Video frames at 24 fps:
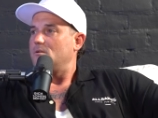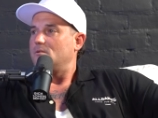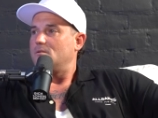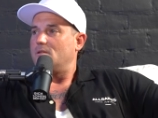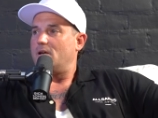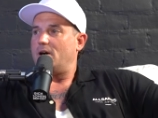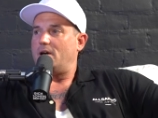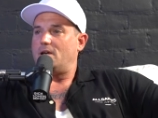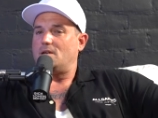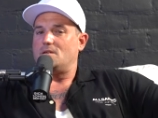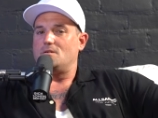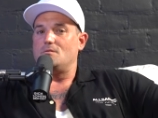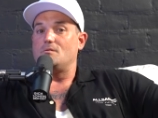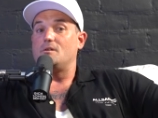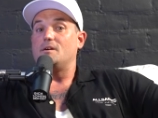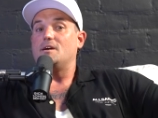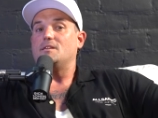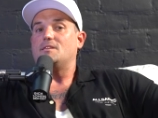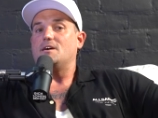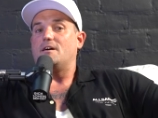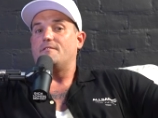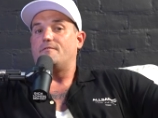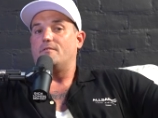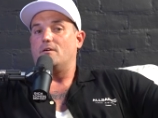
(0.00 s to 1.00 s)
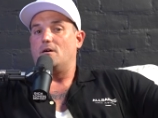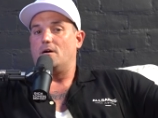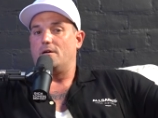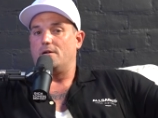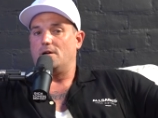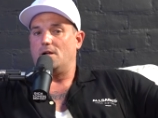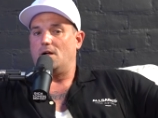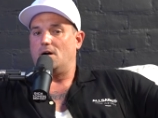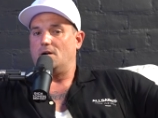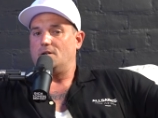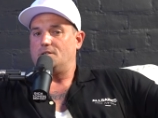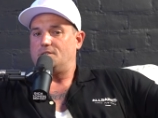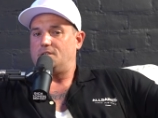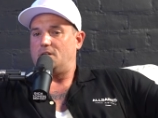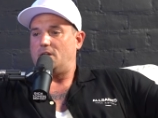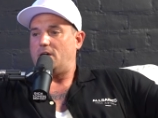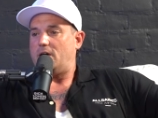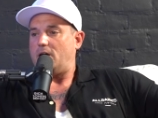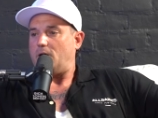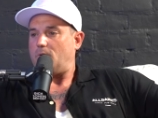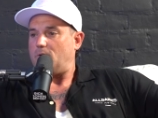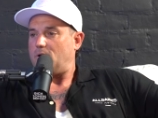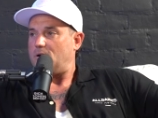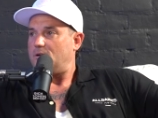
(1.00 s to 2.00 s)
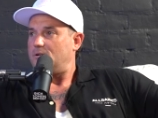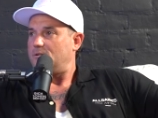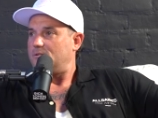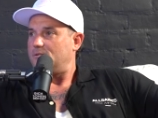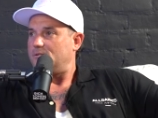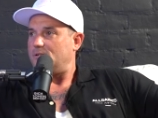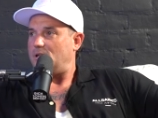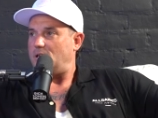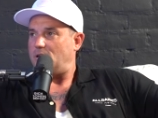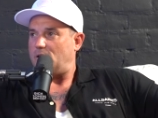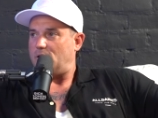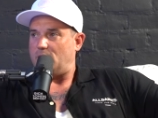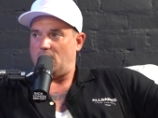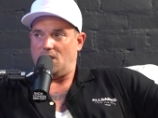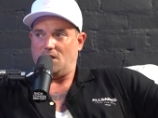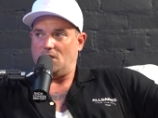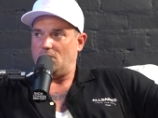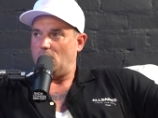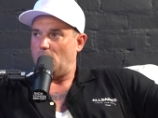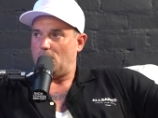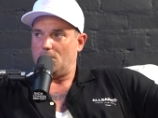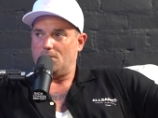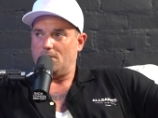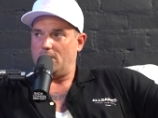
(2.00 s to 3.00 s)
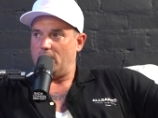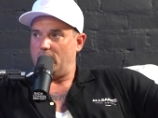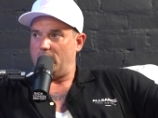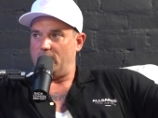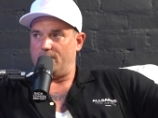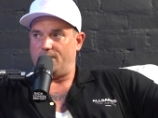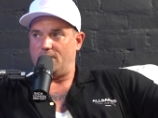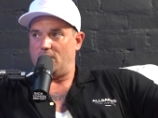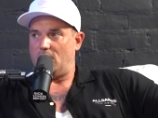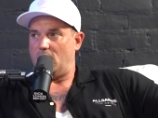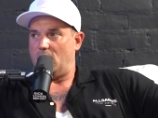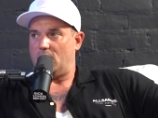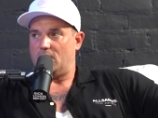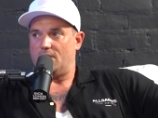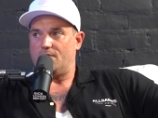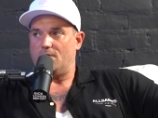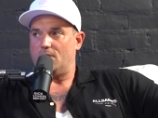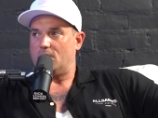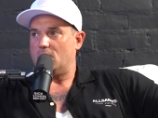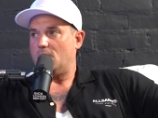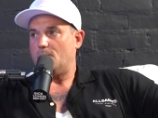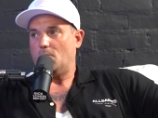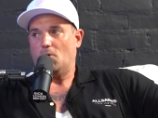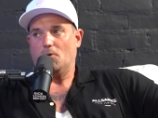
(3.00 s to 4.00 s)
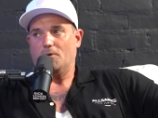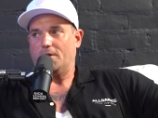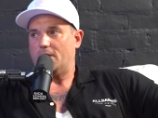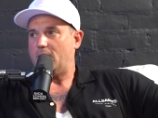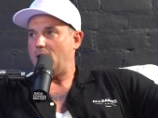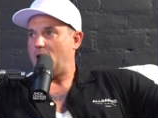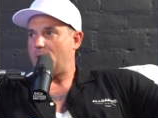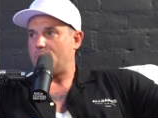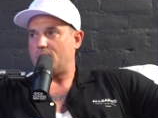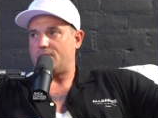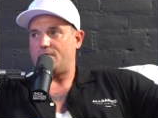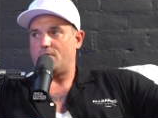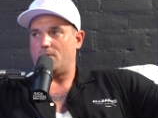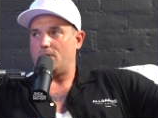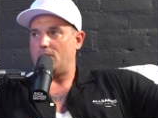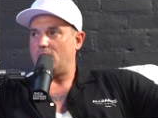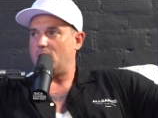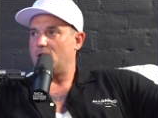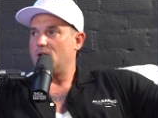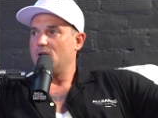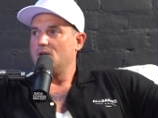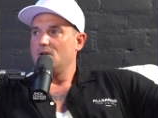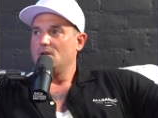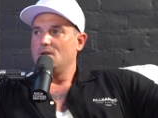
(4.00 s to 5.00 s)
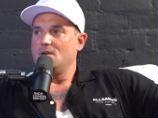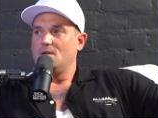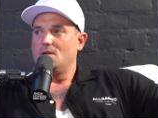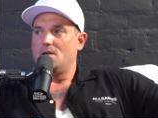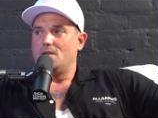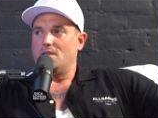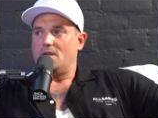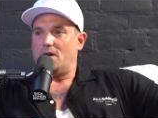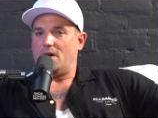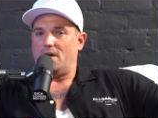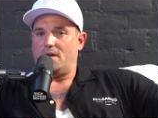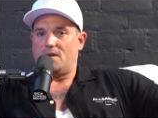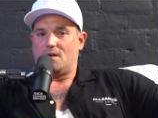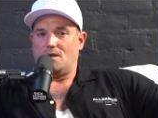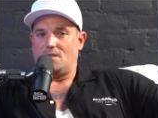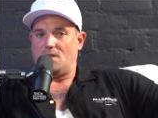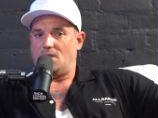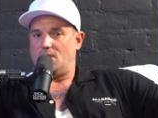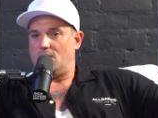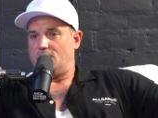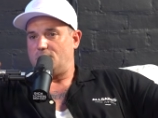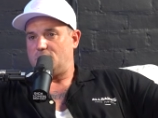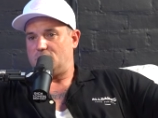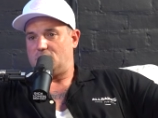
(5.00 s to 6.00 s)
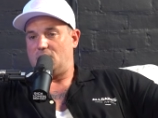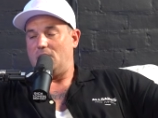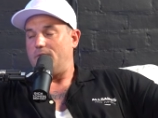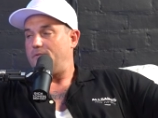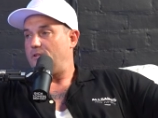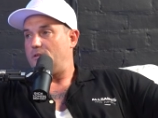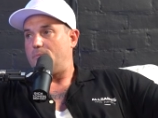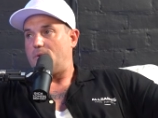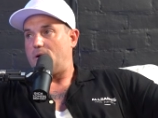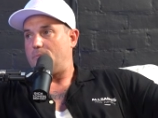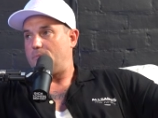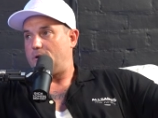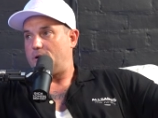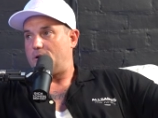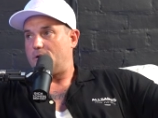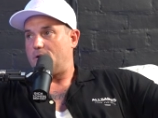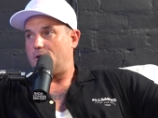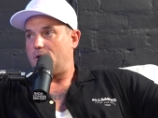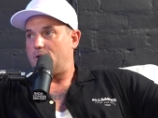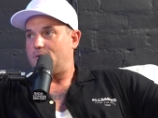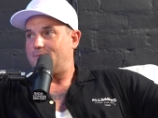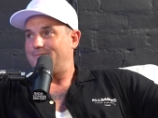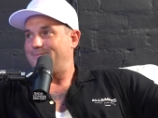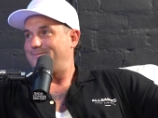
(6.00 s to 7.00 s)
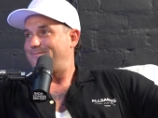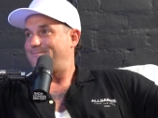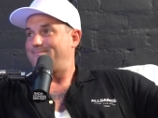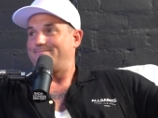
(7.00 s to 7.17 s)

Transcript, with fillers: Like you can get that for $100 an hour in any local area. A videographer will come hold a camera for you. Like, and then they'll just give you the memory card.